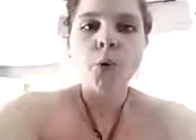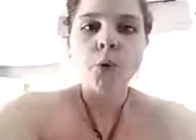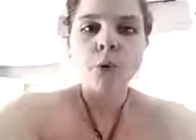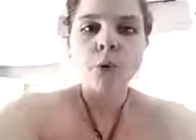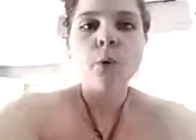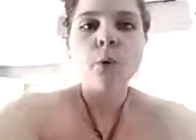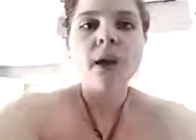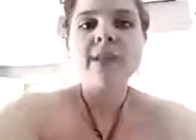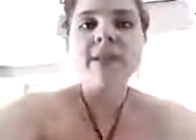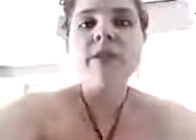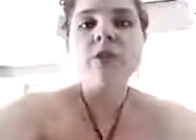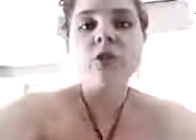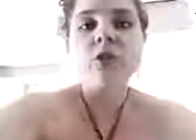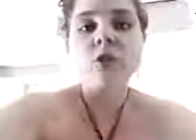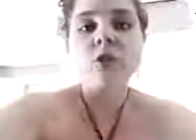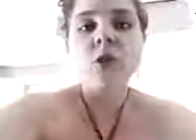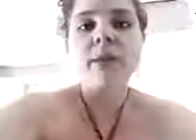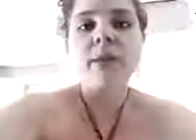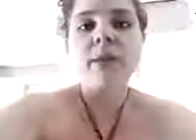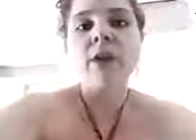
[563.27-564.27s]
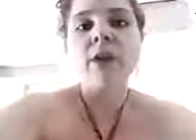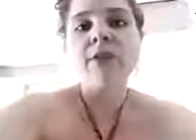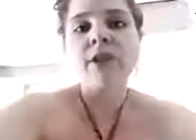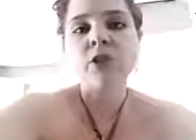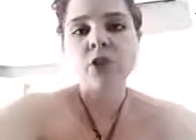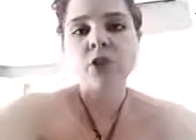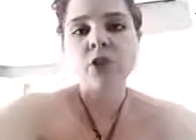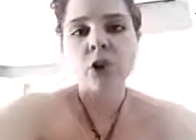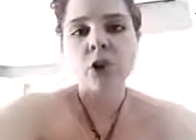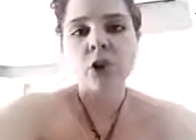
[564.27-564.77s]
Who wants to join me on
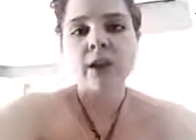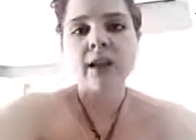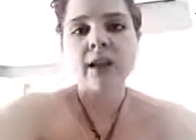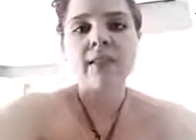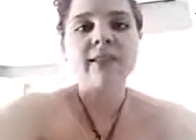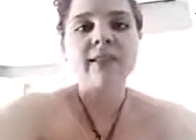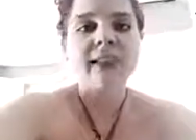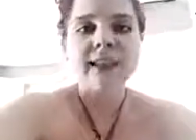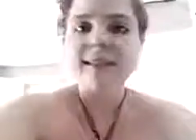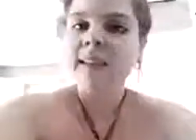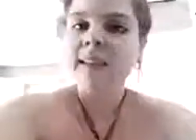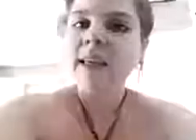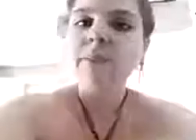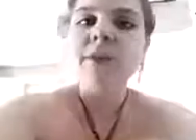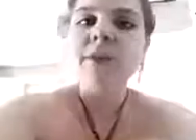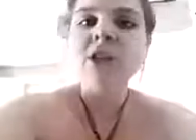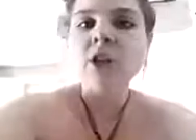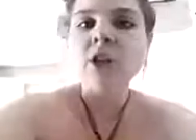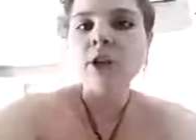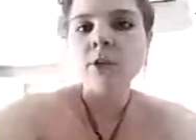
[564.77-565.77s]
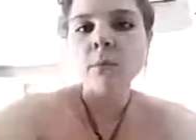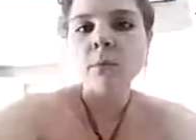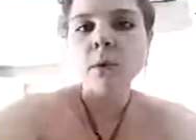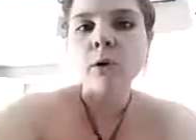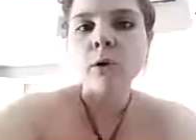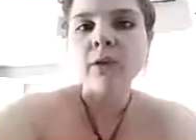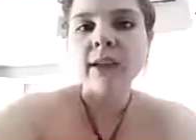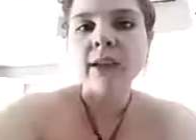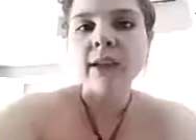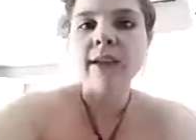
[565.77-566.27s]
this journey? Let's keep each other
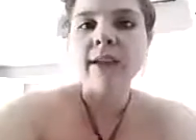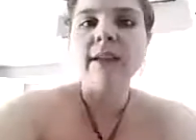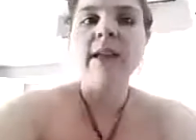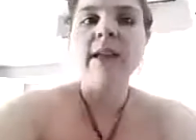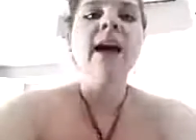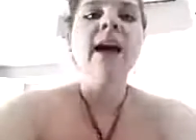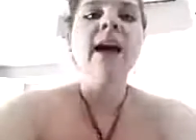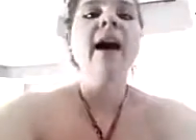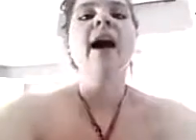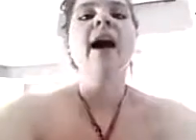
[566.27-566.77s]
motivated.